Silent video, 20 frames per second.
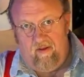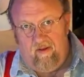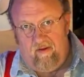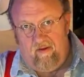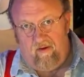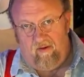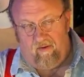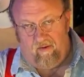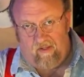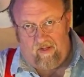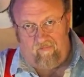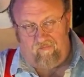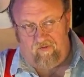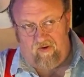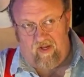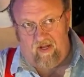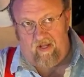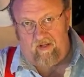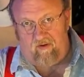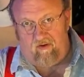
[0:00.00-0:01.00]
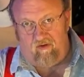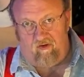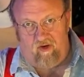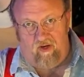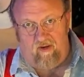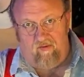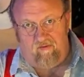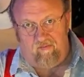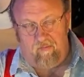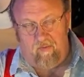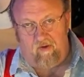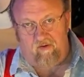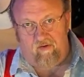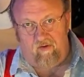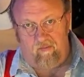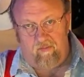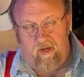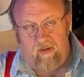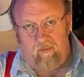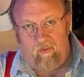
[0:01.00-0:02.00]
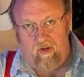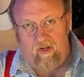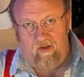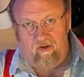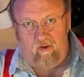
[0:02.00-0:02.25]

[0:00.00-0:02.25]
your left hand achieves muscle memory and